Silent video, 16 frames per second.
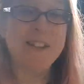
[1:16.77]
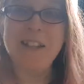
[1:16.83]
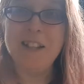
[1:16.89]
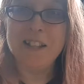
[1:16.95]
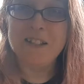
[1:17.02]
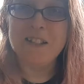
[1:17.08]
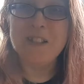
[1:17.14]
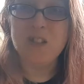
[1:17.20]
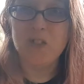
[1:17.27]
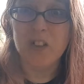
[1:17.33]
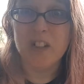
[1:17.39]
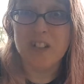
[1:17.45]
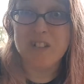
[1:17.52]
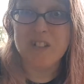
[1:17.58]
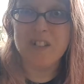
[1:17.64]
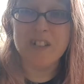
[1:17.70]
It's as fun
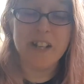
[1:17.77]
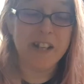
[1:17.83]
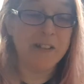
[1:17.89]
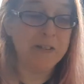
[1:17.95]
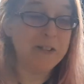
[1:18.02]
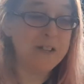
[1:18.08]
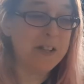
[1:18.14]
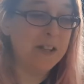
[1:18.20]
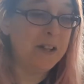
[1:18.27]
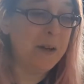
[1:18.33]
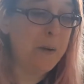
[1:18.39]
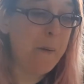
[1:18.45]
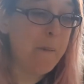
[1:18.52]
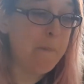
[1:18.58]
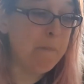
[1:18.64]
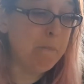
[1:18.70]
as it sounds.
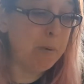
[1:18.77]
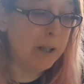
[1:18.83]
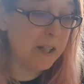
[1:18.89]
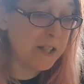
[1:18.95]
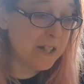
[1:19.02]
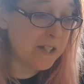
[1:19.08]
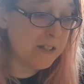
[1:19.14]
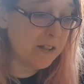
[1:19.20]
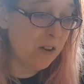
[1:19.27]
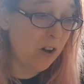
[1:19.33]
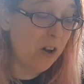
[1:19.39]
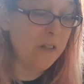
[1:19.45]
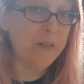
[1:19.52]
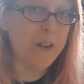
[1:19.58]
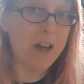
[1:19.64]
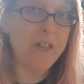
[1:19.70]
But
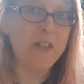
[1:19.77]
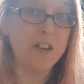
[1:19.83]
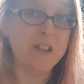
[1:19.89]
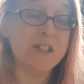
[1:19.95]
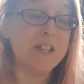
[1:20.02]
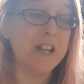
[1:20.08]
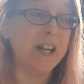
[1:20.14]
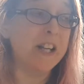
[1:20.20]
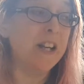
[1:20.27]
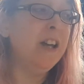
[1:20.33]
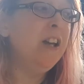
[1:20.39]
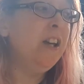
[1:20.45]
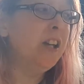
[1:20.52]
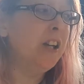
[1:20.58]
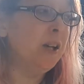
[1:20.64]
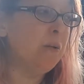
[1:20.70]
on that Thursday,
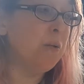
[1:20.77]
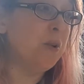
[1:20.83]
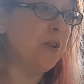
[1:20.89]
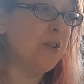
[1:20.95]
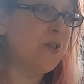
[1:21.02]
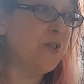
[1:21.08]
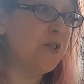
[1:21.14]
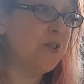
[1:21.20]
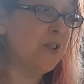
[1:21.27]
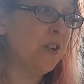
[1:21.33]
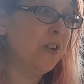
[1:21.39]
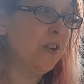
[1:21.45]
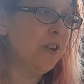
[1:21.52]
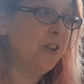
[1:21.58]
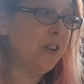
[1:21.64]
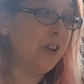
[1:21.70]
it was
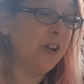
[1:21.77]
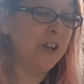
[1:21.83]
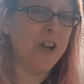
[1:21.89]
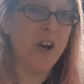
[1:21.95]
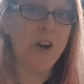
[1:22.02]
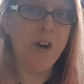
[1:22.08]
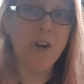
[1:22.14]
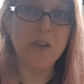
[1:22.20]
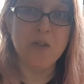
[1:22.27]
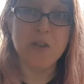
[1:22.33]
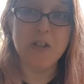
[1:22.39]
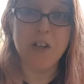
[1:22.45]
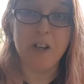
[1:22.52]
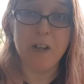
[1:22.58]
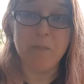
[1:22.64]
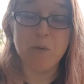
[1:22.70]
100
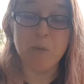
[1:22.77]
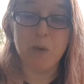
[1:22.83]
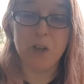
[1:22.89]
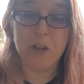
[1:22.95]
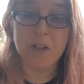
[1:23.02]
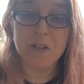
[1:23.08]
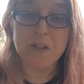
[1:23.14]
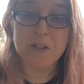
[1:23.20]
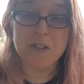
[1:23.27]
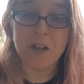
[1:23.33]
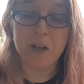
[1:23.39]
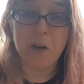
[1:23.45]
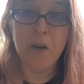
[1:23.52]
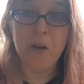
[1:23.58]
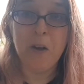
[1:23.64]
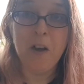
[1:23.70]
times worse.
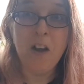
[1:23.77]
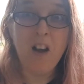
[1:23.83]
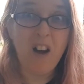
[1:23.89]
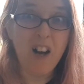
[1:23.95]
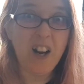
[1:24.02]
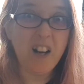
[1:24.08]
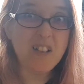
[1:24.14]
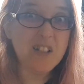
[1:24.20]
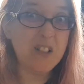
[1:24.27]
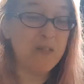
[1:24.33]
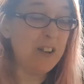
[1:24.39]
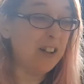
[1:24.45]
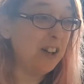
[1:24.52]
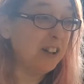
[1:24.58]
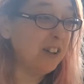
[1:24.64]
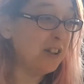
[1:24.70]
So I actually
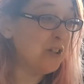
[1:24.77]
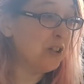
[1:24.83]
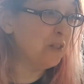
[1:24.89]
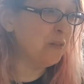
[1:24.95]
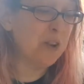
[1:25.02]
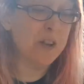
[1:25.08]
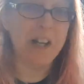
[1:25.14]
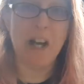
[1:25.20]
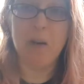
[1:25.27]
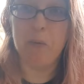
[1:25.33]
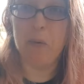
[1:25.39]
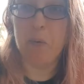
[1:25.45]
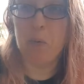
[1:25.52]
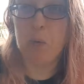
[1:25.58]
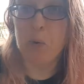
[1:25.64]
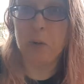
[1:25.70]
felt like I should have gone out with
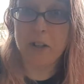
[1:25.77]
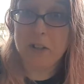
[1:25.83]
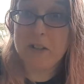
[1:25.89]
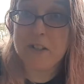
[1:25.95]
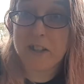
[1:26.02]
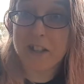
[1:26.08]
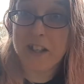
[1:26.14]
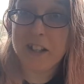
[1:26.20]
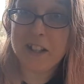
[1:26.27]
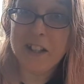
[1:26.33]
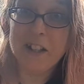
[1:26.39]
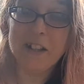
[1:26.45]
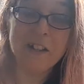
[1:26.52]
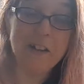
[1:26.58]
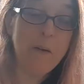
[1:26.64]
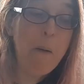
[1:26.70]
a walking stick.
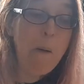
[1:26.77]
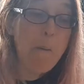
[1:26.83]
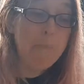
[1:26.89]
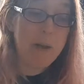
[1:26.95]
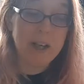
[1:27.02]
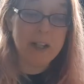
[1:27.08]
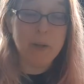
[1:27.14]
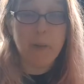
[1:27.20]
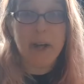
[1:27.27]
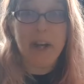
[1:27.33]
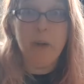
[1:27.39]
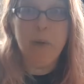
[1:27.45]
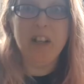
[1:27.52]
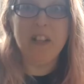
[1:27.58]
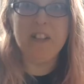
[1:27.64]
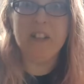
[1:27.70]
Anyway, I
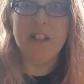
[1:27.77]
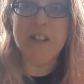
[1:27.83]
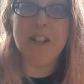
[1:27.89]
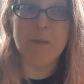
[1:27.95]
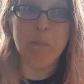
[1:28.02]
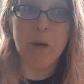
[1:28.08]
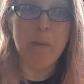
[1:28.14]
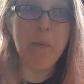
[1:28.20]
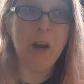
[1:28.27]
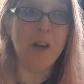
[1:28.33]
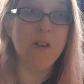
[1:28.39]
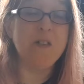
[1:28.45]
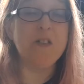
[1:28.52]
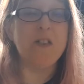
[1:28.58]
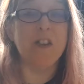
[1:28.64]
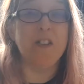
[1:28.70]
went and I did my
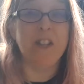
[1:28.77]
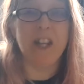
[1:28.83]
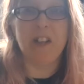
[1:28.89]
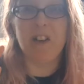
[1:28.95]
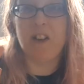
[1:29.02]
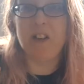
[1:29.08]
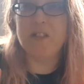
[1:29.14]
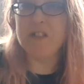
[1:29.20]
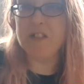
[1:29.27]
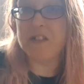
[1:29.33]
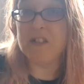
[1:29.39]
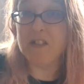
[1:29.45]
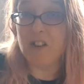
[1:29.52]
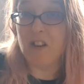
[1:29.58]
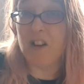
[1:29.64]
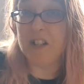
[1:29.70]
post, and then I just
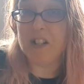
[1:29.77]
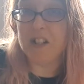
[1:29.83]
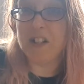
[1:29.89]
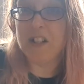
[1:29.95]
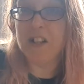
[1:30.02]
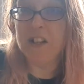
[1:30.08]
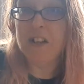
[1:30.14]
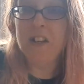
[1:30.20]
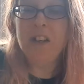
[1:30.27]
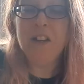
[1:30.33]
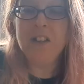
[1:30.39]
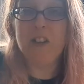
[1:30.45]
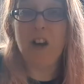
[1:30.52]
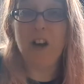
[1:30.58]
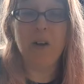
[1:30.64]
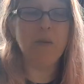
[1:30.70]
decided
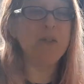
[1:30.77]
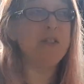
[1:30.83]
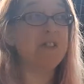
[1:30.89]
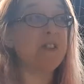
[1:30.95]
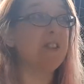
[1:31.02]
that I was just